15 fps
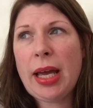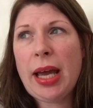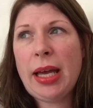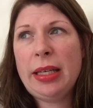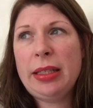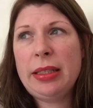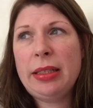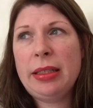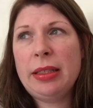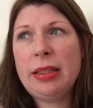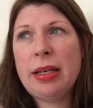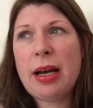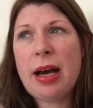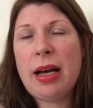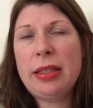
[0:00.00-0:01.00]
And
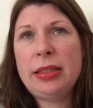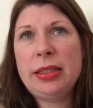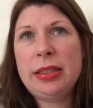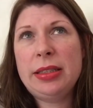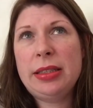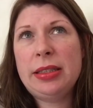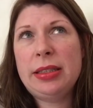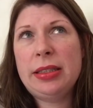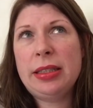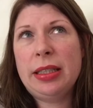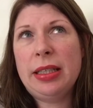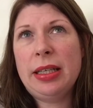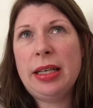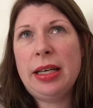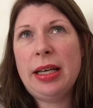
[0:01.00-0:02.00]
I just
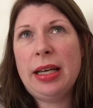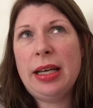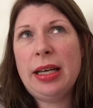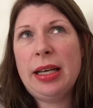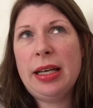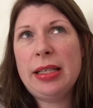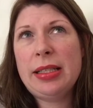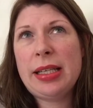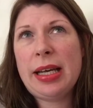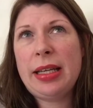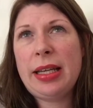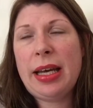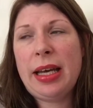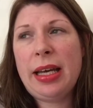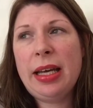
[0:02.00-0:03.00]

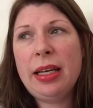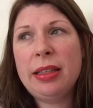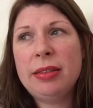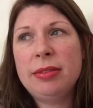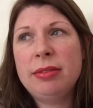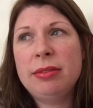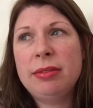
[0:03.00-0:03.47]
sat there